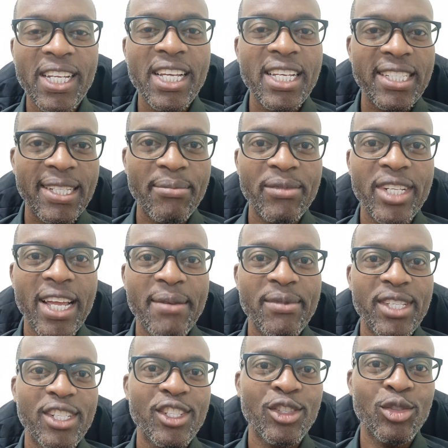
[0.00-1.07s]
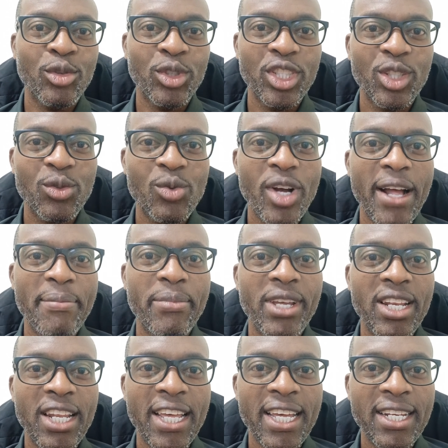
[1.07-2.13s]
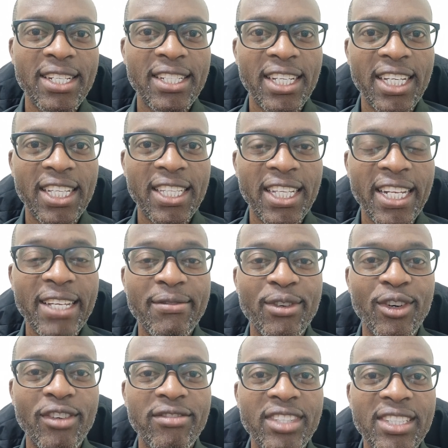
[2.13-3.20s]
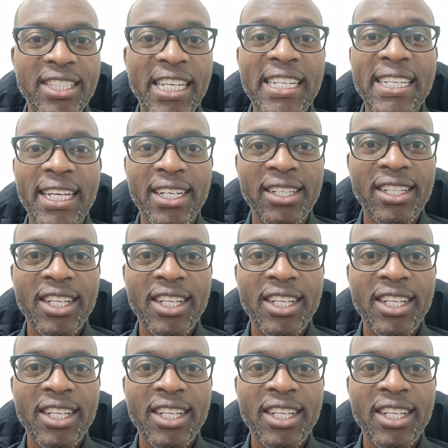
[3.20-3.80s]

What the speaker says: Sometimes the distortion will happen at the level of the sender,